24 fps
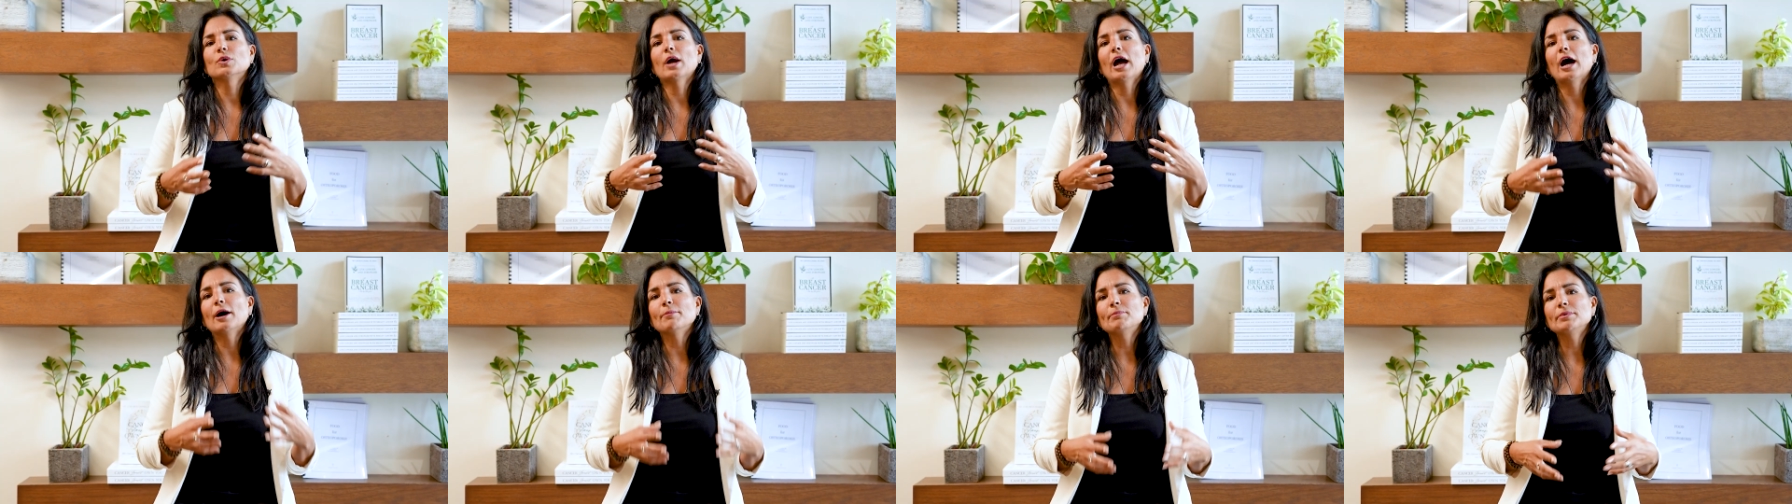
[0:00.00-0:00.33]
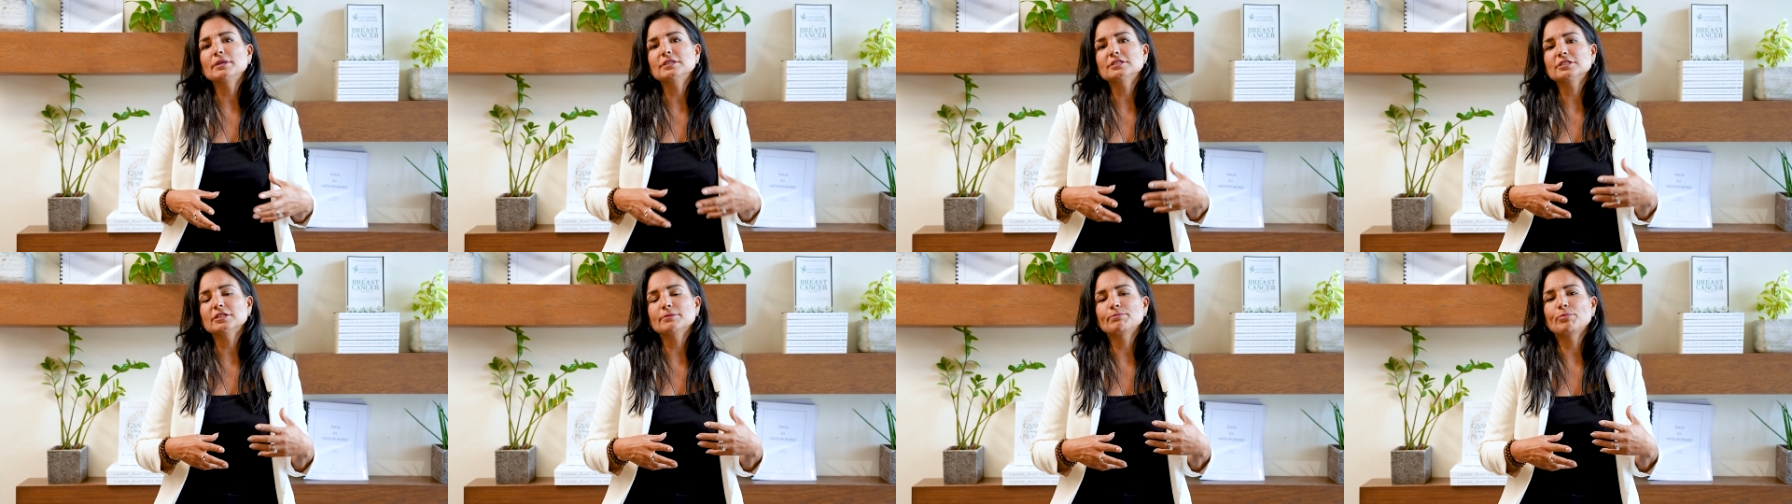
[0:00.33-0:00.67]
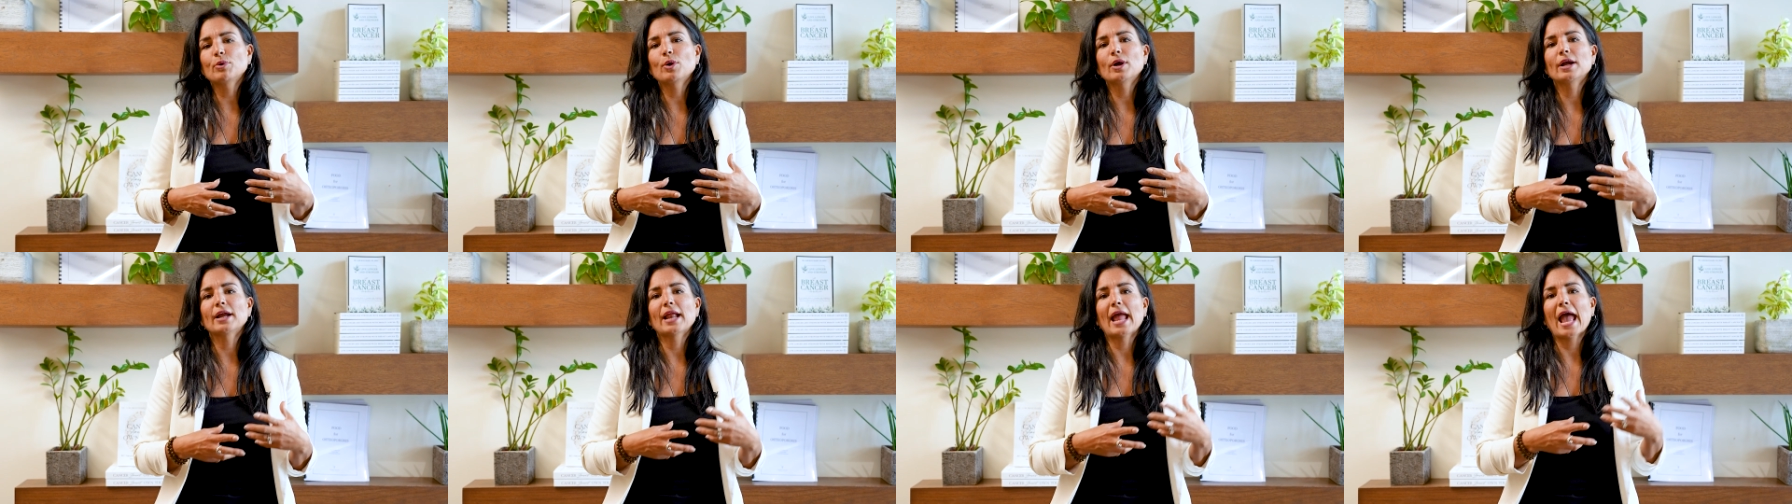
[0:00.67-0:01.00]
helping
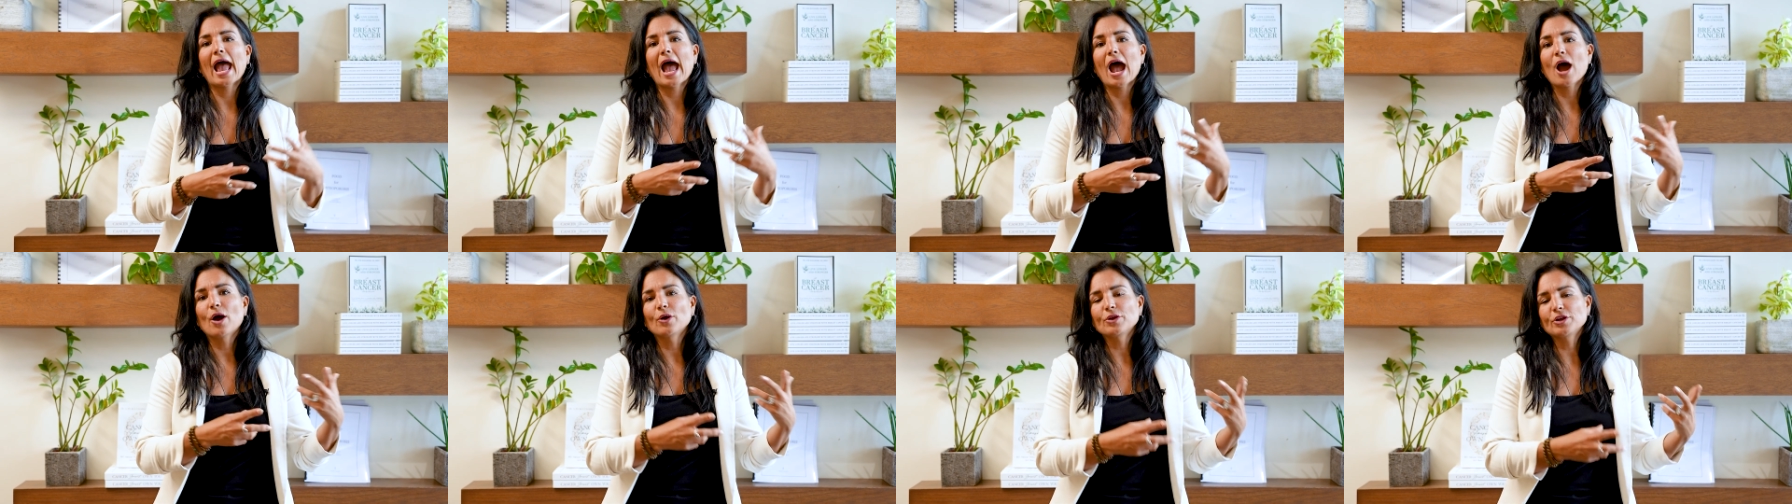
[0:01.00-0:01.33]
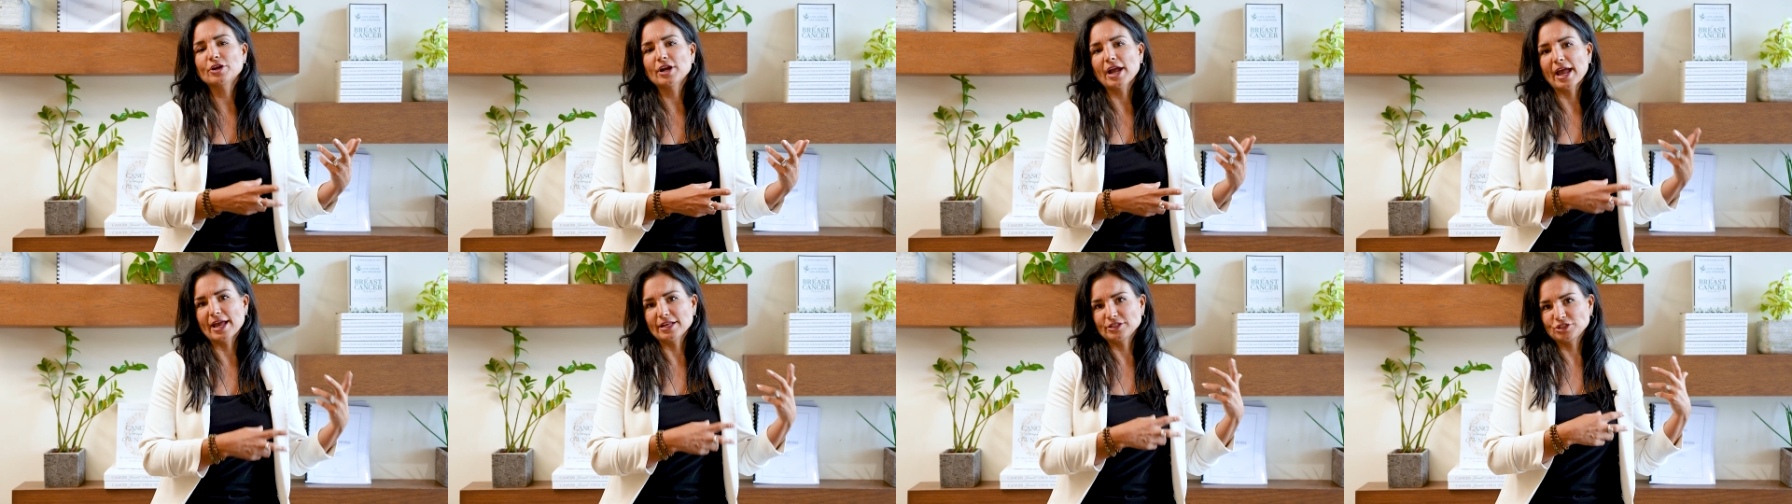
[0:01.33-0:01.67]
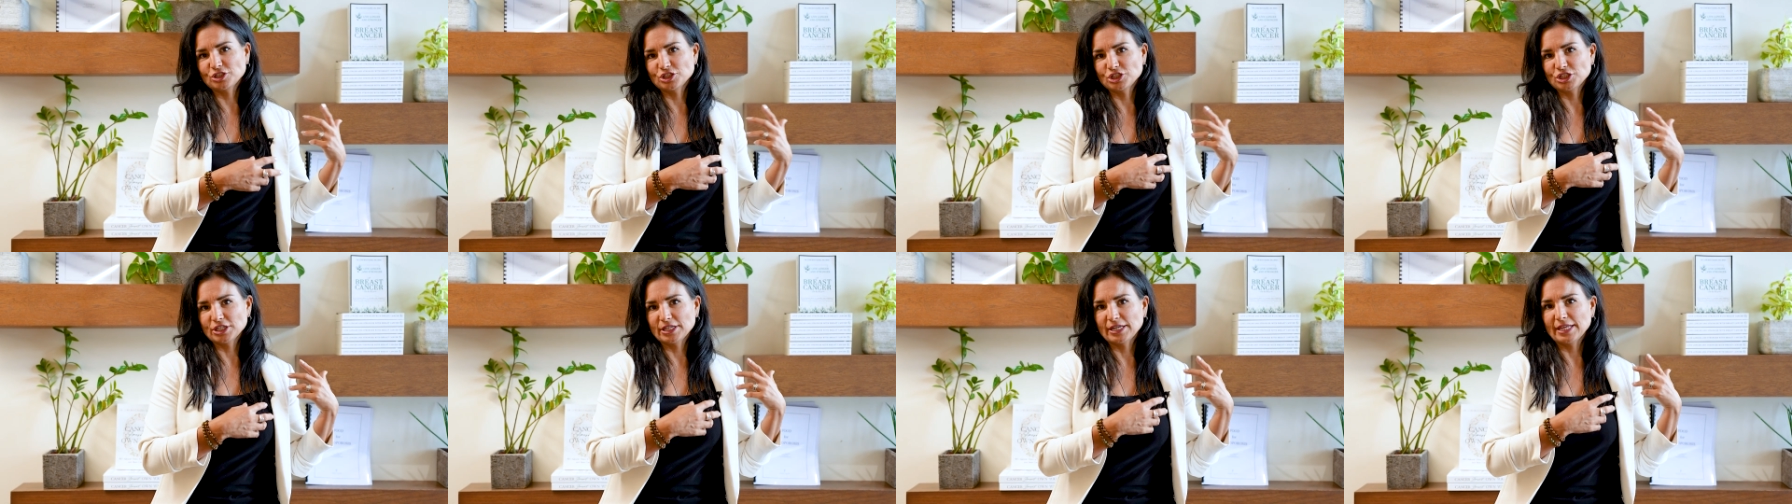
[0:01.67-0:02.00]
support how your
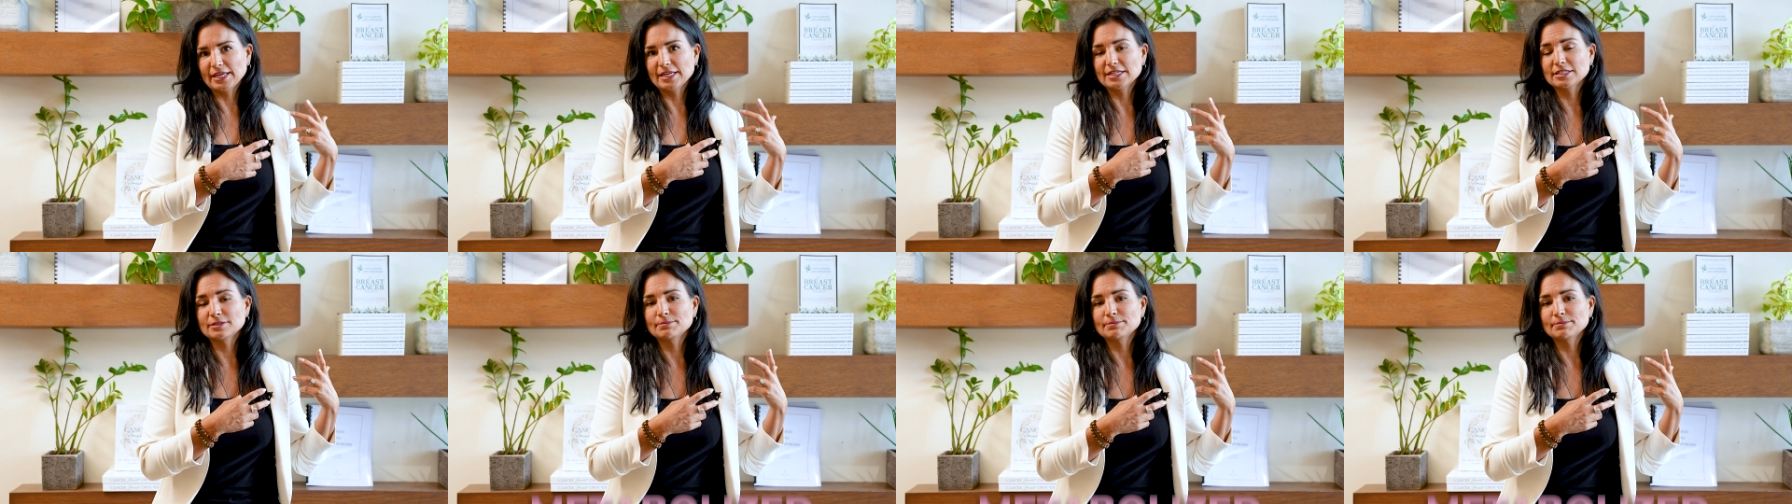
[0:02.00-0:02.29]
estrogen is